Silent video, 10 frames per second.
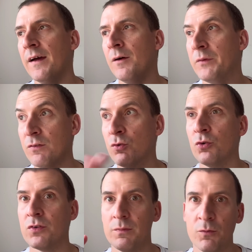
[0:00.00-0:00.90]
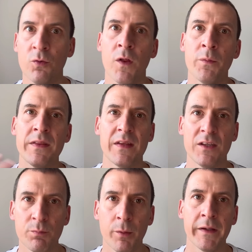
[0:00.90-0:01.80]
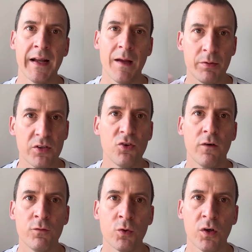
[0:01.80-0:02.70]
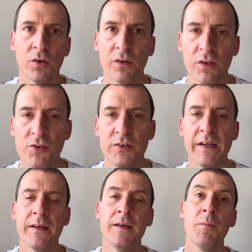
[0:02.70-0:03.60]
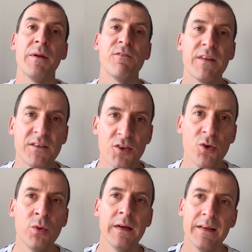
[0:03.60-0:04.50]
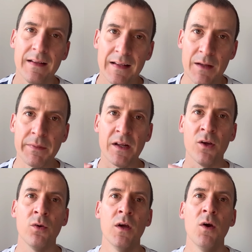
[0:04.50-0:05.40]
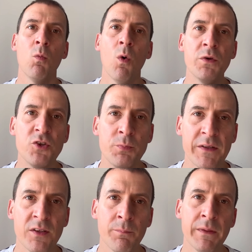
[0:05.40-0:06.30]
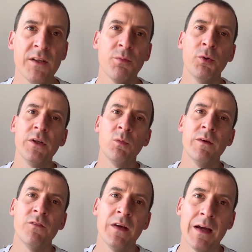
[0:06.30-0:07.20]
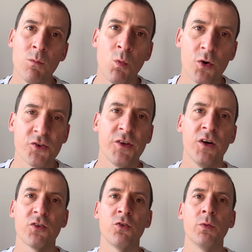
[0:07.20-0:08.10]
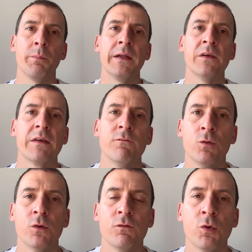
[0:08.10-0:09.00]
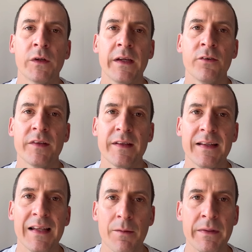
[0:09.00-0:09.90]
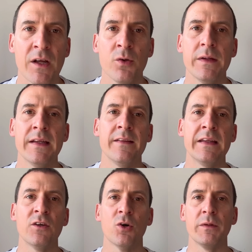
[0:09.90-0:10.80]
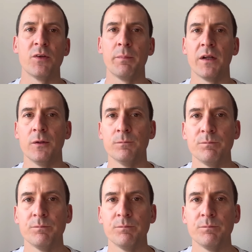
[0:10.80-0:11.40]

Which, of course, although we think it's probably going to happen, it's not a foregone conclusion yet. But if they do, let me know, what would you be disappointed with and what should Arsenal be looking for Kieran Tierney? Let me know in the comments below.